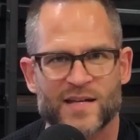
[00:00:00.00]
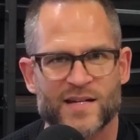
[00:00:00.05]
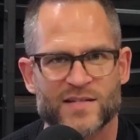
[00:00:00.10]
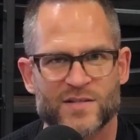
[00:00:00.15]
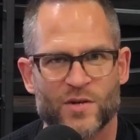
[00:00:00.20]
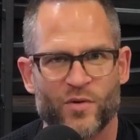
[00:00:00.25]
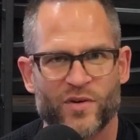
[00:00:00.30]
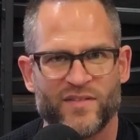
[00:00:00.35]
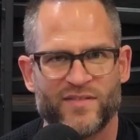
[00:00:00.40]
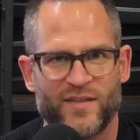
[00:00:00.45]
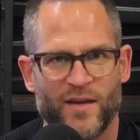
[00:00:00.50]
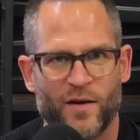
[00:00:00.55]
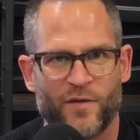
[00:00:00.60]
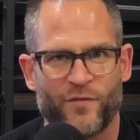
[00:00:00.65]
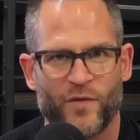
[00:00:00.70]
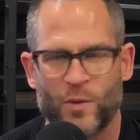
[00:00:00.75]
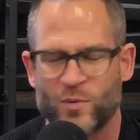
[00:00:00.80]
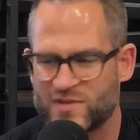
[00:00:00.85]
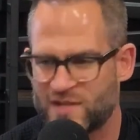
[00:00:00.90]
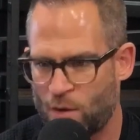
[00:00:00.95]
I sold in
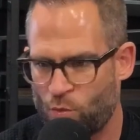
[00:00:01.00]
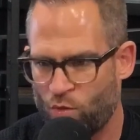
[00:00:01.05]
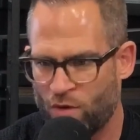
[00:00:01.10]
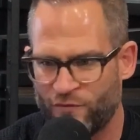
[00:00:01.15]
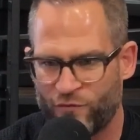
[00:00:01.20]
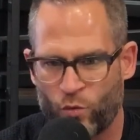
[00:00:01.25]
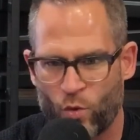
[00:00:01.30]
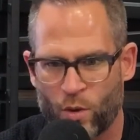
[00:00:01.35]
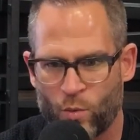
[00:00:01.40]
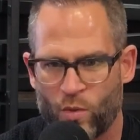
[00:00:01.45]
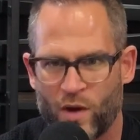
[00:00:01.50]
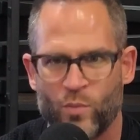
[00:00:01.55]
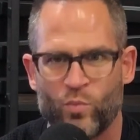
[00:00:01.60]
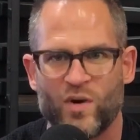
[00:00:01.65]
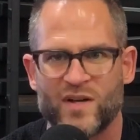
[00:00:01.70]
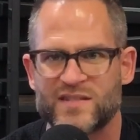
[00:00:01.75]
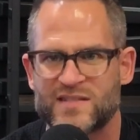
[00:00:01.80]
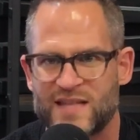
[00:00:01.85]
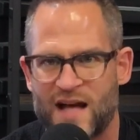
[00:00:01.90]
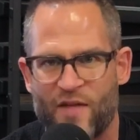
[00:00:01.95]
Deerfield was like
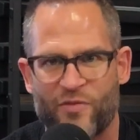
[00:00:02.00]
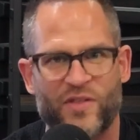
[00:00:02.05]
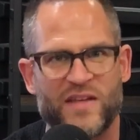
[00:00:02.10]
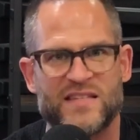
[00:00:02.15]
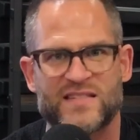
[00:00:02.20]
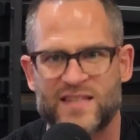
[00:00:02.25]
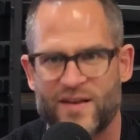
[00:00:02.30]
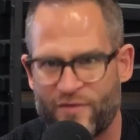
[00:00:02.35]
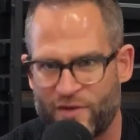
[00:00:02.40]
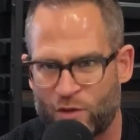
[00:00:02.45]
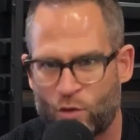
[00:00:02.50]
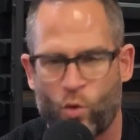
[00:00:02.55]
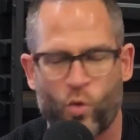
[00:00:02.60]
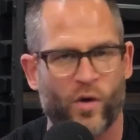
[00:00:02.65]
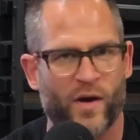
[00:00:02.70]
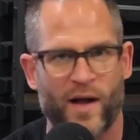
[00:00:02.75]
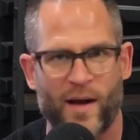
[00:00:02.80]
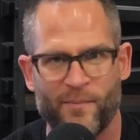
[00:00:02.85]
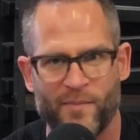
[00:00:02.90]
1411 Southeast 7th Court. I'm